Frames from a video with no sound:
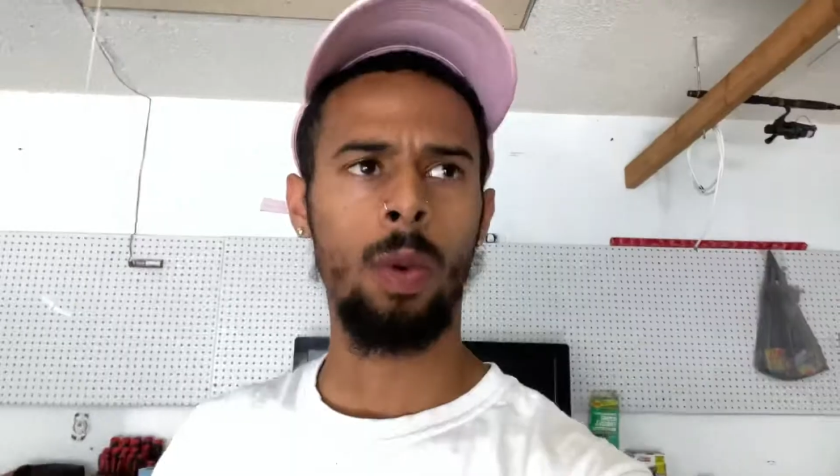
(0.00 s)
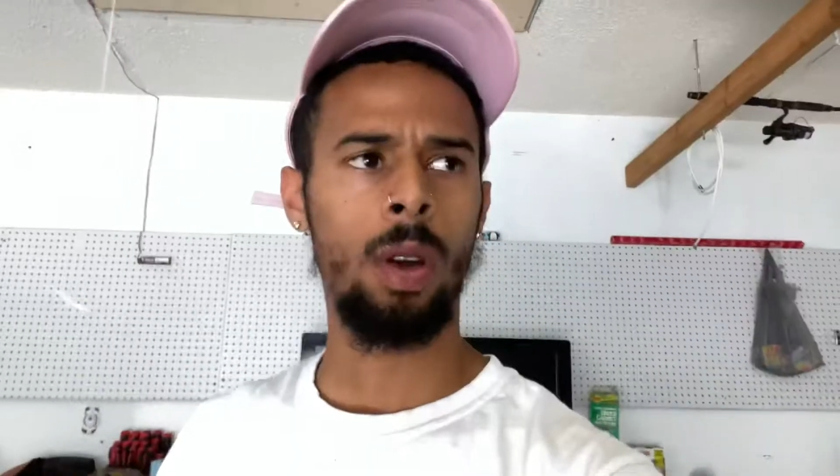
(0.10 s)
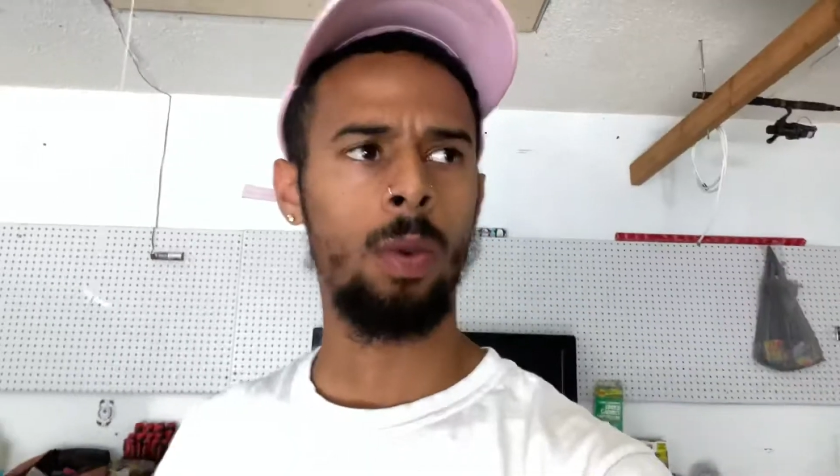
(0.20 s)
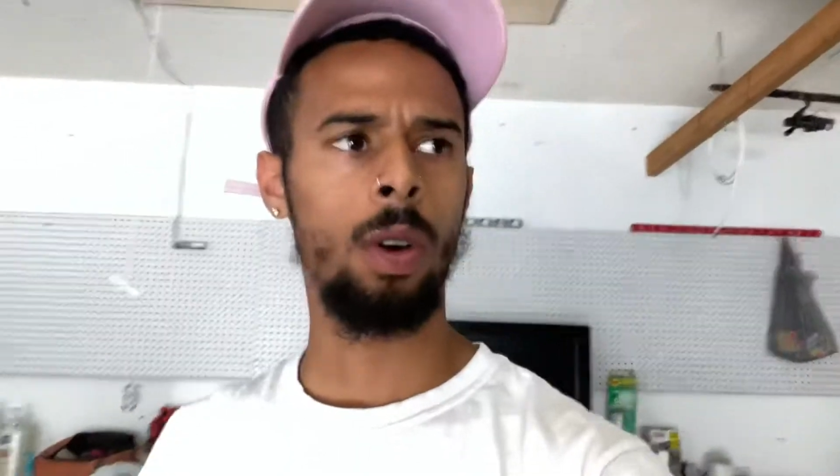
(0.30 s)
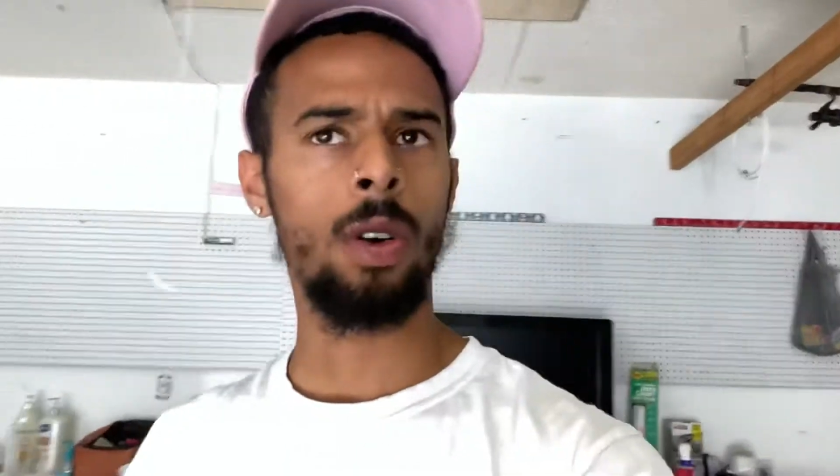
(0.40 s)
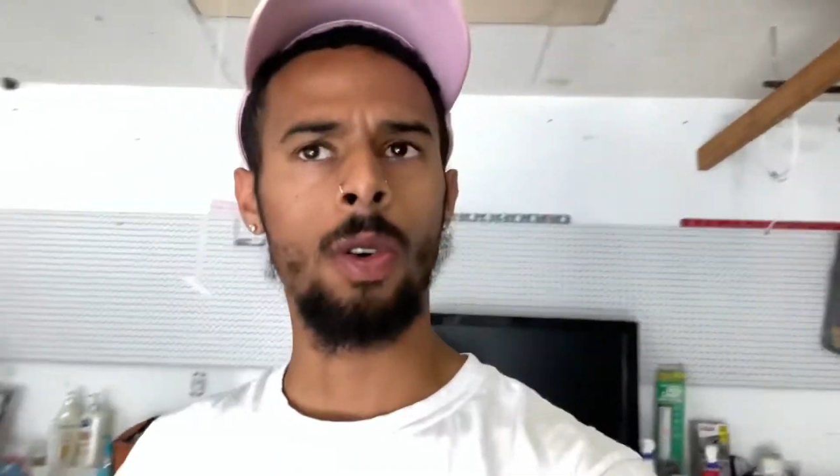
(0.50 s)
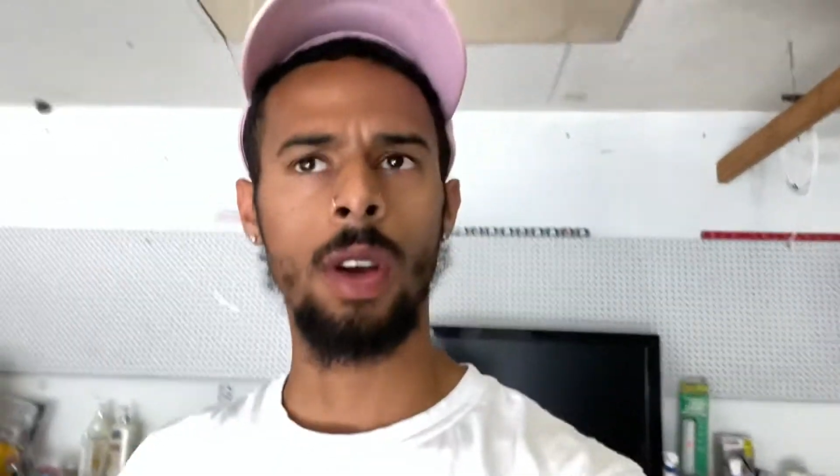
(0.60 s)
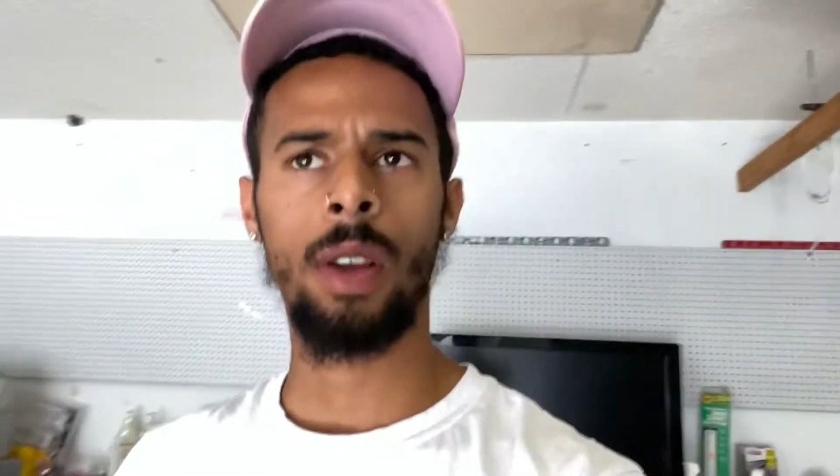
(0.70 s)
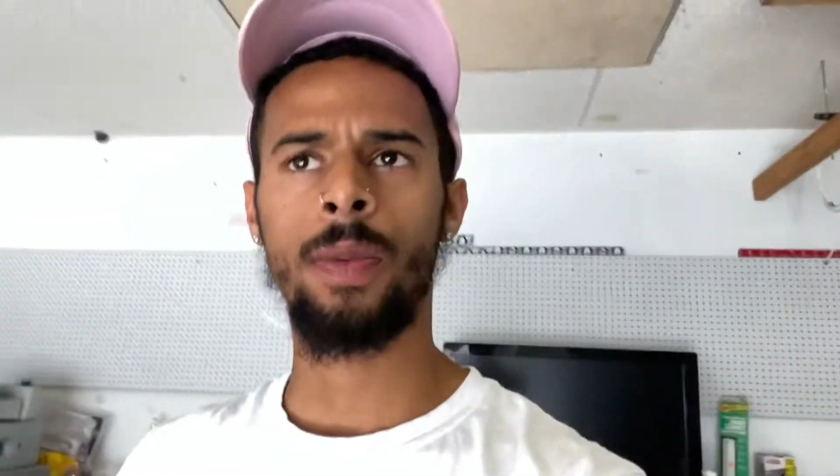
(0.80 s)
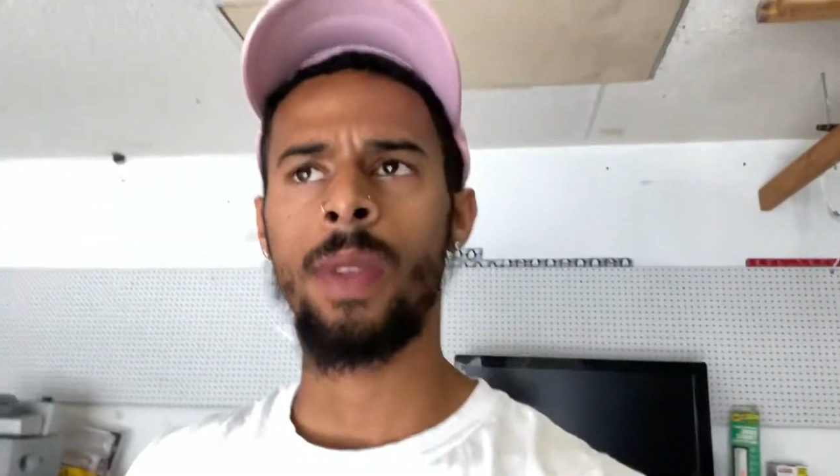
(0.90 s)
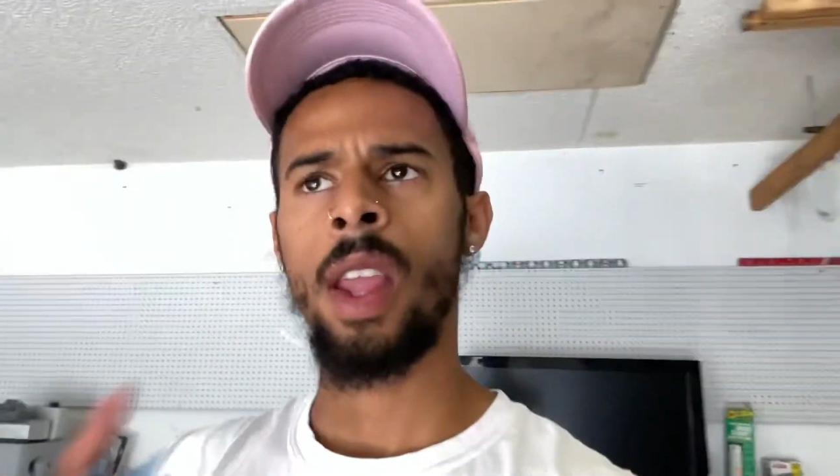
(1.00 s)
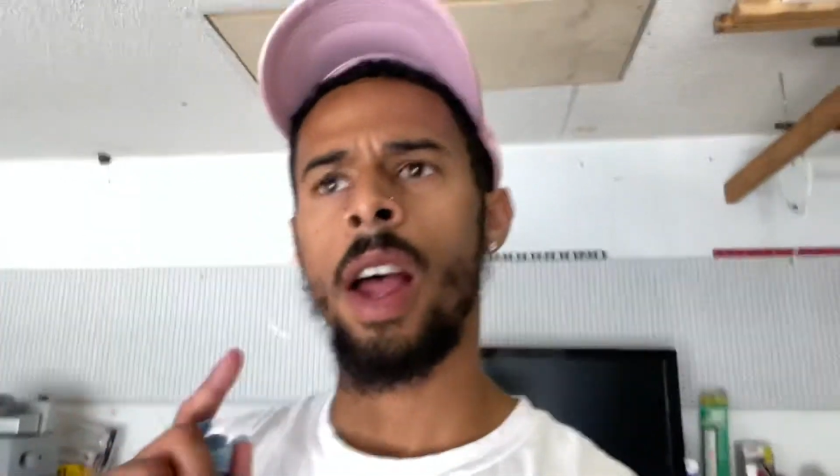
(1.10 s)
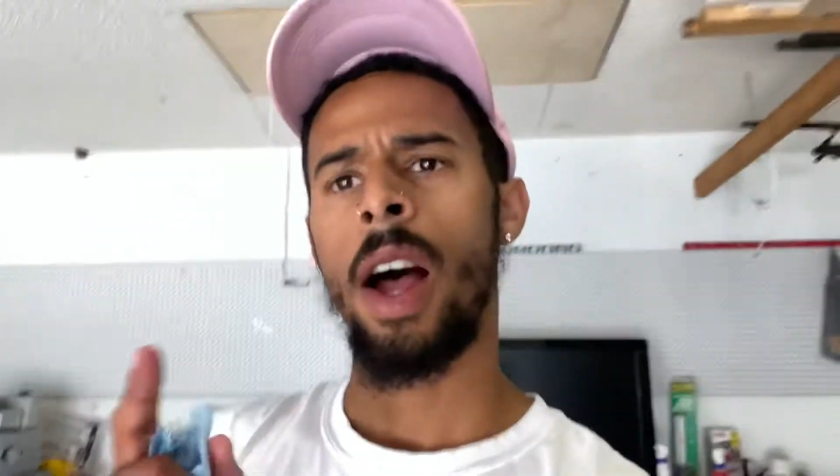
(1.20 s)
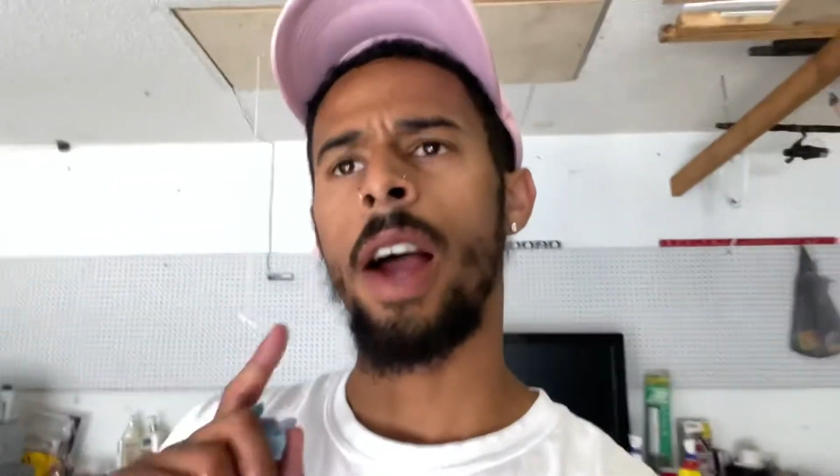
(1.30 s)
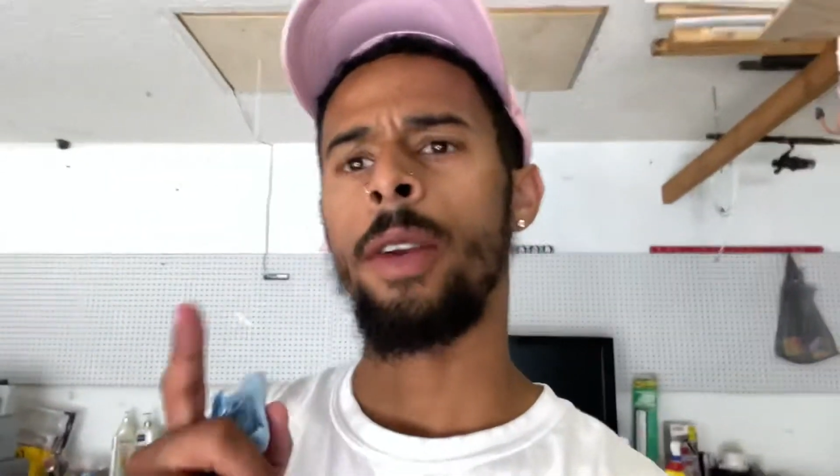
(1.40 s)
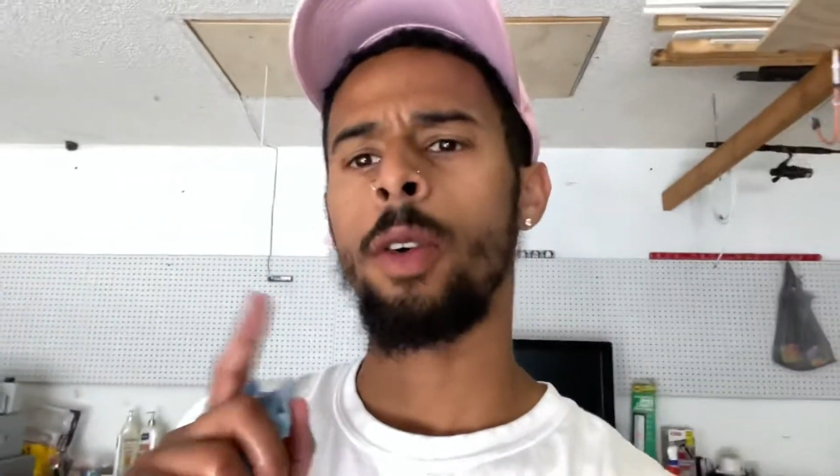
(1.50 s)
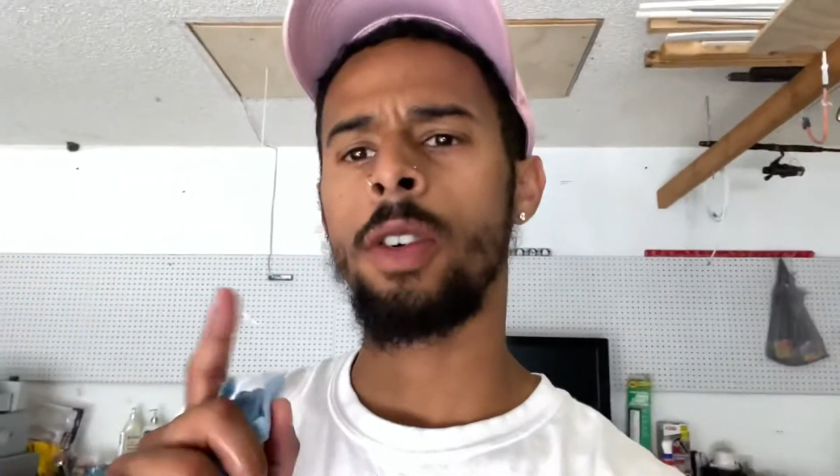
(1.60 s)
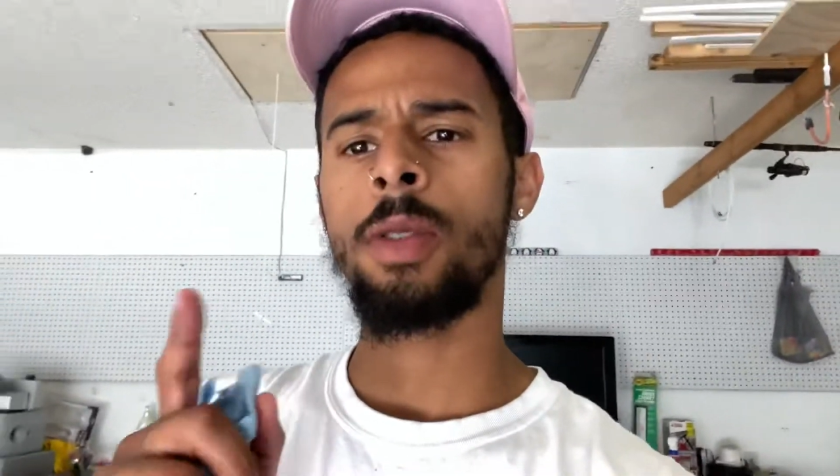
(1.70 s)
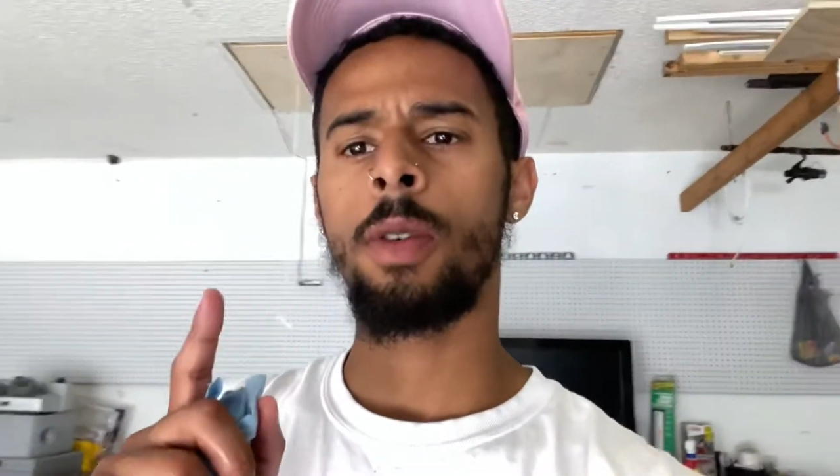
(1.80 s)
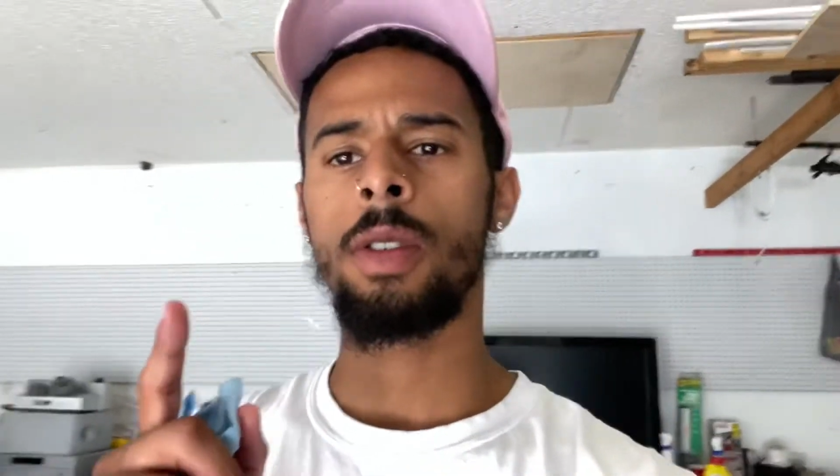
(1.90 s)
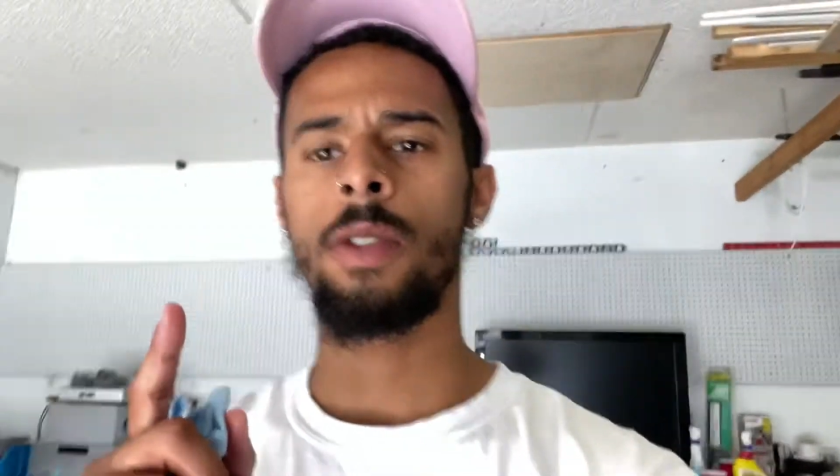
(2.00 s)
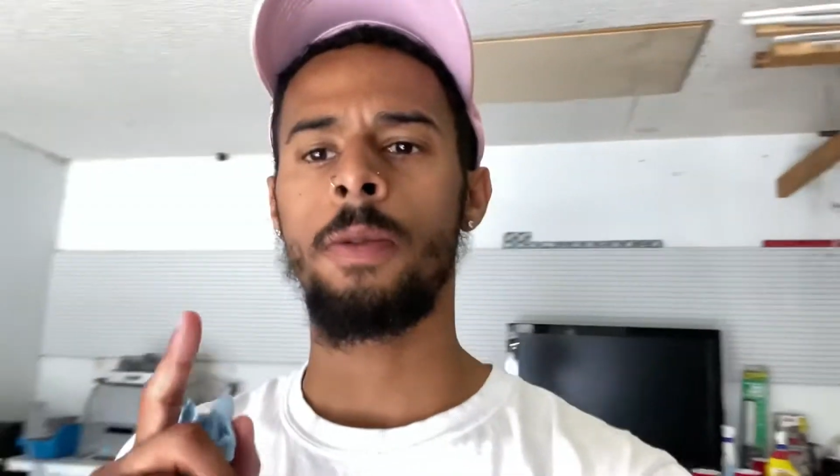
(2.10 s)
real quick. I noticed most of